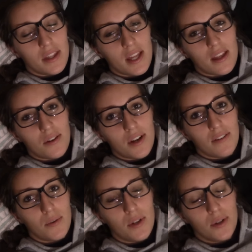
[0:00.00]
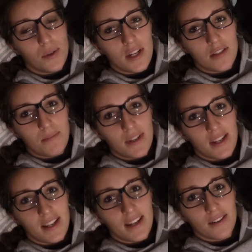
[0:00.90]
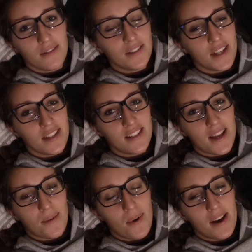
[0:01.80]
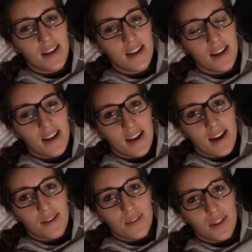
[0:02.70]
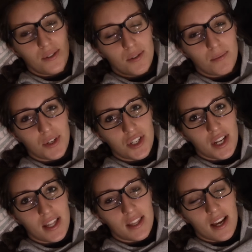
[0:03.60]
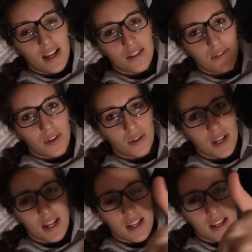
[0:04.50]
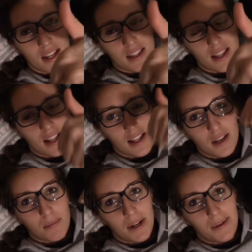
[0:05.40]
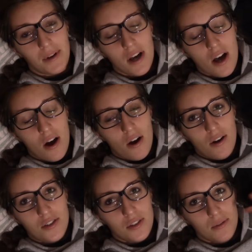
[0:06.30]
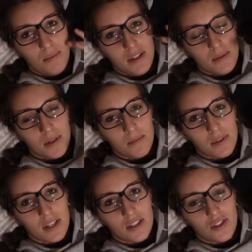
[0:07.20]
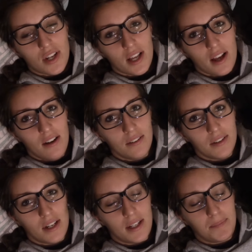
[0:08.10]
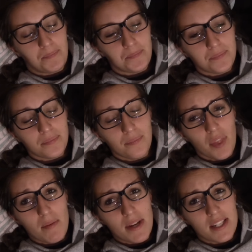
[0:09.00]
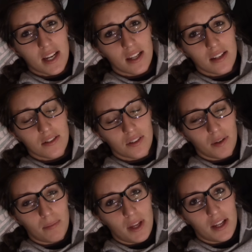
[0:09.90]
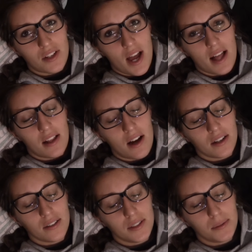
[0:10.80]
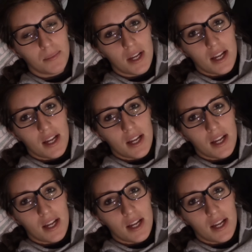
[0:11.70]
Thank you to everyone who has been here since day one. I really do appreciate that. So if you go ahead and hit that like button. Also, please, please, please check out my second Instagram page at locheroom.